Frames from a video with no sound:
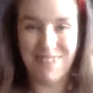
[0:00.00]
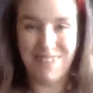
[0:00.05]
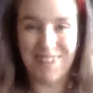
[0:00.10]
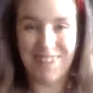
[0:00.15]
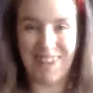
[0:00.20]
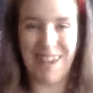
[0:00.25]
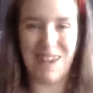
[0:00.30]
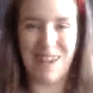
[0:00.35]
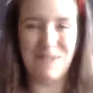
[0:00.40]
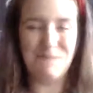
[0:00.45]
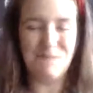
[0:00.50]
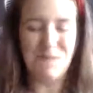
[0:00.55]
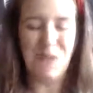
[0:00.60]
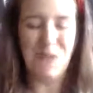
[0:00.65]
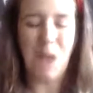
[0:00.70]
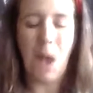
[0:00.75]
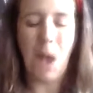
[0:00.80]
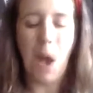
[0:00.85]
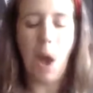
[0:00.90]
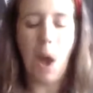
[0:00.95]
okay?
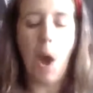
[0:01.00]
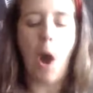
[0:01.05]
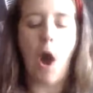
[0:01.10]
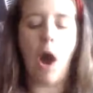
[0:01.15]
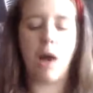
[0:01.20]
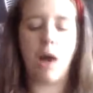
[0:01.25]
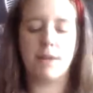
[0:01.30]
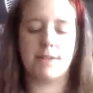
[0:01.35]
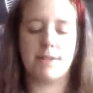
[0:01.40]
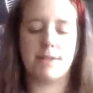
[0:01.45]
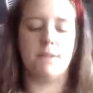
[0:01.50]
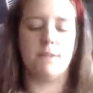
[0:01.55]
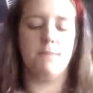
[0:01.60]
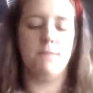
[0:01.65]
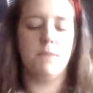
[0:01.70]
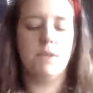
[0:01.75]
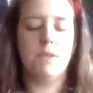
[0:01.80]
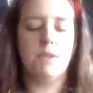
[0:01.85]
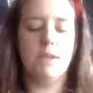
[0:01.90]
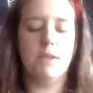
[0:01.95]
Awesome.
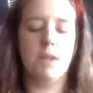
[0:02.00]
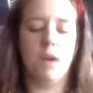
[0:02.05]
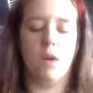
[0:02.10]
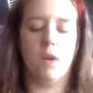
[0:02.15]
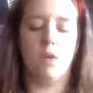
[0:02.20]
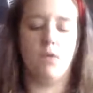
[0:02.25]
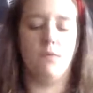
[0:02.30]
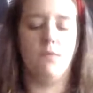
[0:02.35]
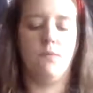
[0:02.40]
So,